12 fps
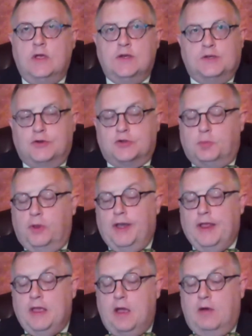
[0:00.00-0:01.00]
So there's
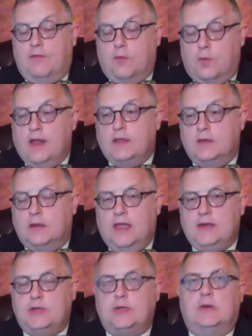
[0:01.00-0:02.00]
plenty of
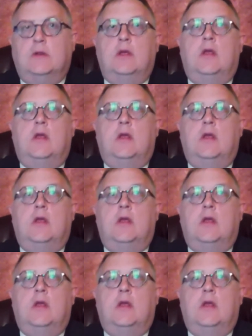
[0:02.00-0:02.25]
regulation.